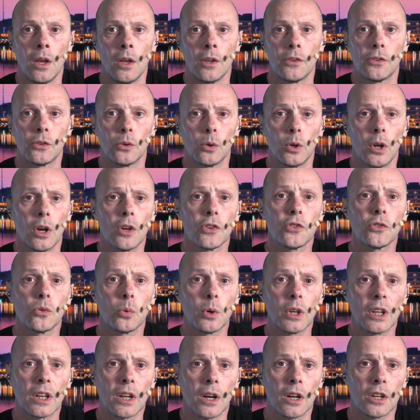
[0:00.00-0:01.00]
So last
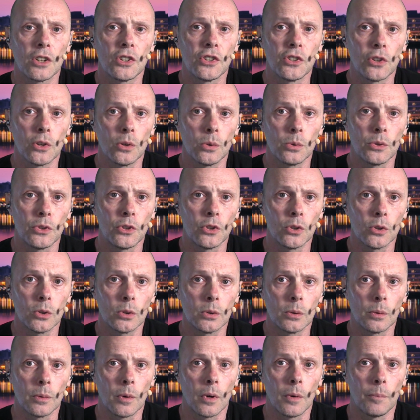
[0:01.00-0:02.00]
week I showed
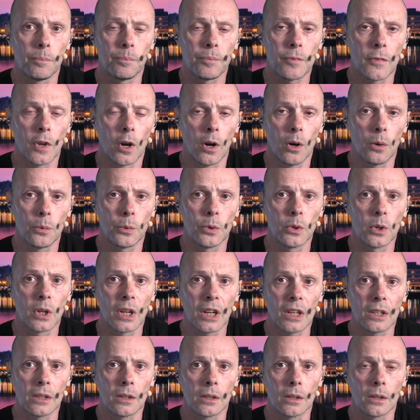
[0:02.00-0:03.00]
you how you
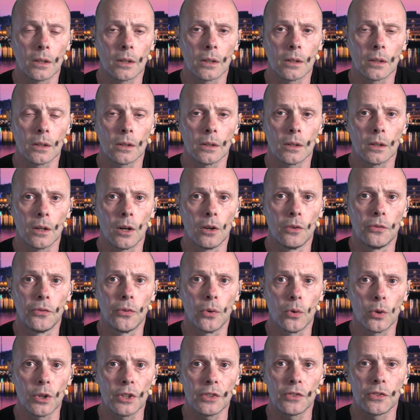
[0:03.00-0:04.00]
can
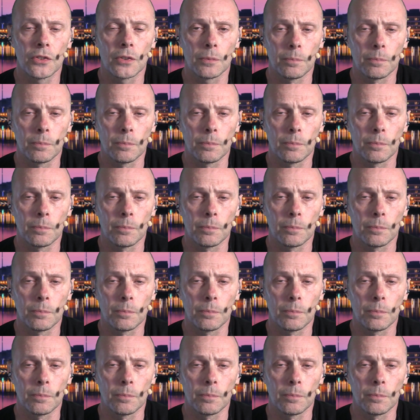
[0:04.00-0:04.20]
avoid